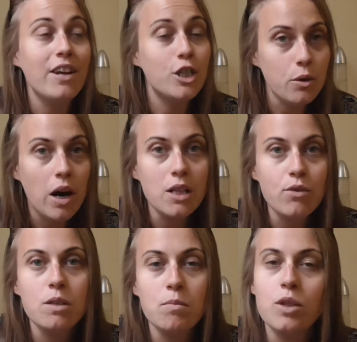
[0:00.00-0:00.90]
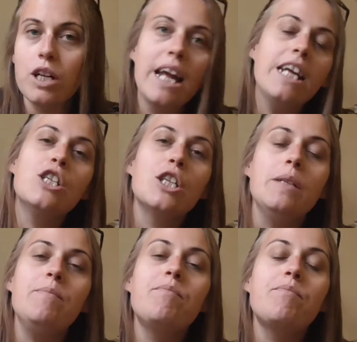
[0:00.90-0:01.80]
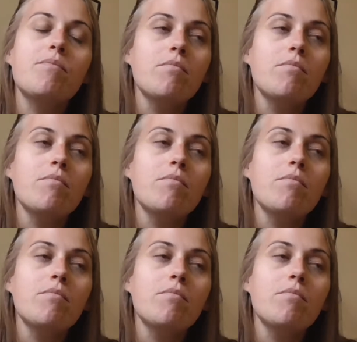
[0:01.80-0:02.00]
they do ask for a small donation.